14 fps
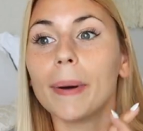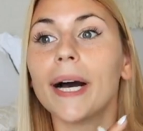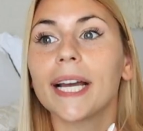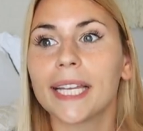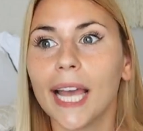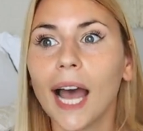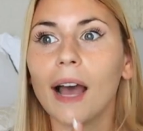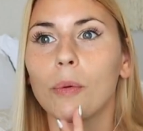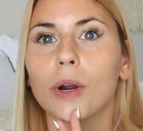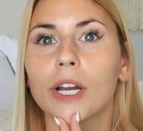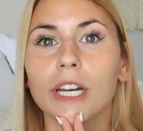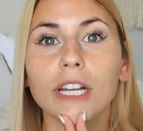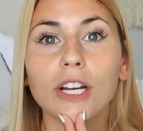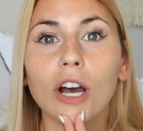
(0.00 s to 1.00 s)
But yeah,
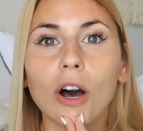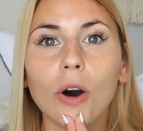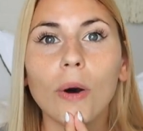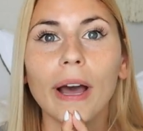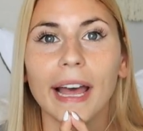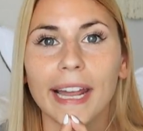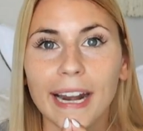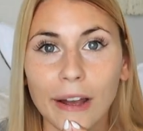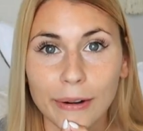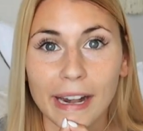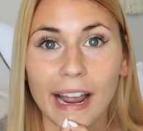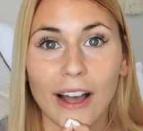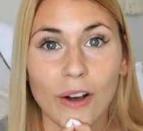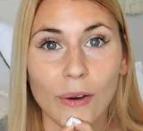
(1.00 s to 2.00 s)
we're gonna go head out
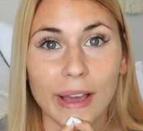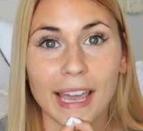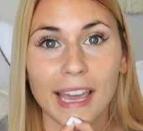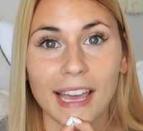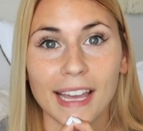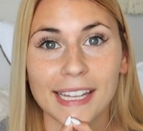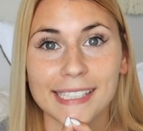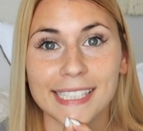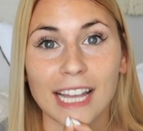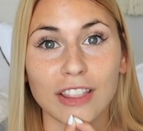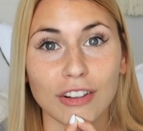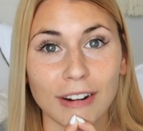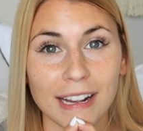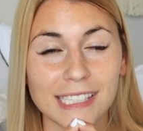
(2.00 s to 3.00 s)
now and
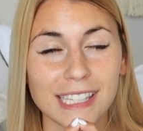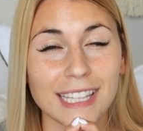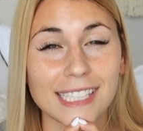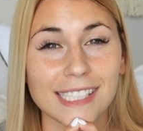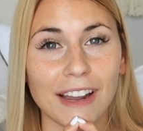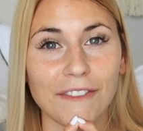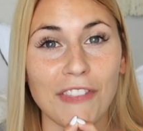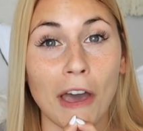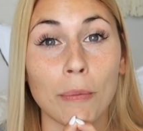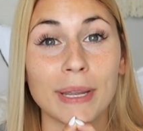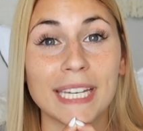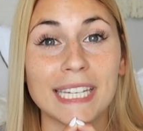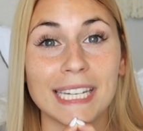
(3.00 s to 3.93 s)
get the rest of the stuff that we